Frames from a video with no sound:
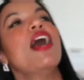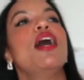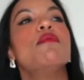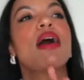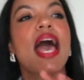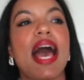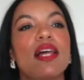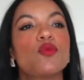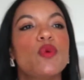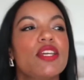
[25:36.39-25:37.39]
Um,
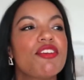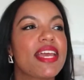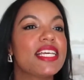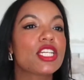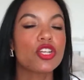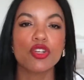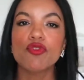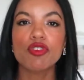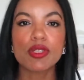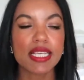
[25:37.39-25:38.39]
and we created a
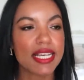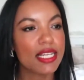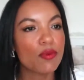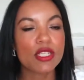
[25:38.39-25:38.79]
new routine.